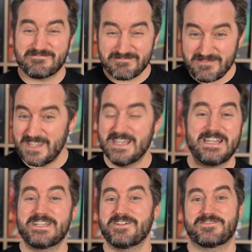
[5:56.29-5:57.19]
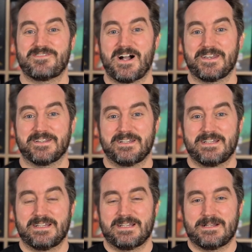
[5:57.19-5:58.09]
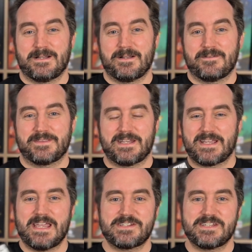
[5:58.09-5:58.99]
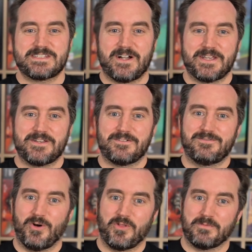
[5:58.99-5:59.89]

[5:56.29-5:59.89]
really good fun. The location design for the